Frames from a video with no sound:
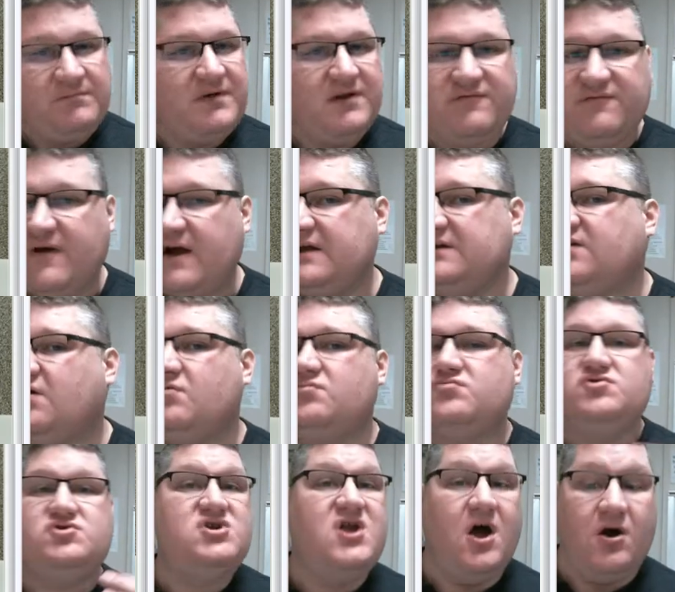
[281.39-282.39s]
but if I don't
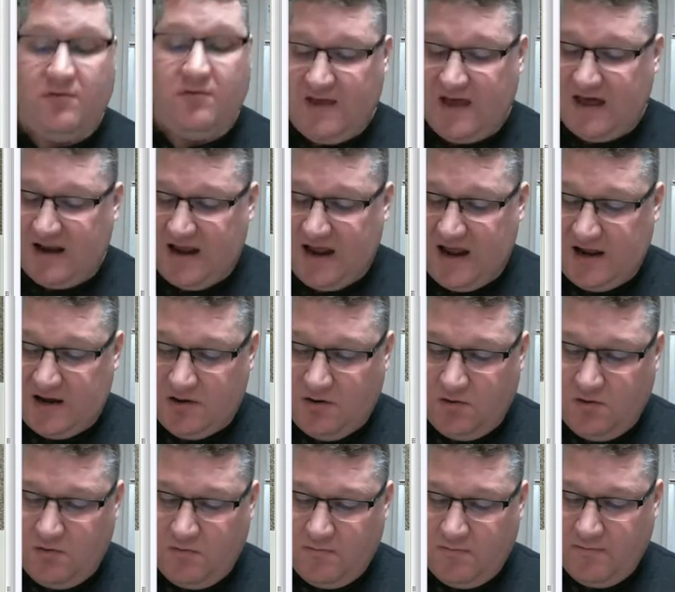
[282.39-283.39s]
know that
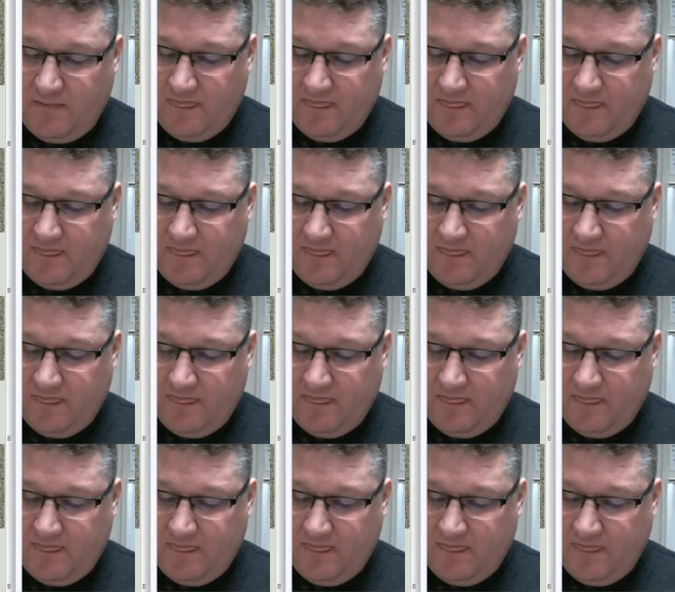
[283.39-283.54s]
angle,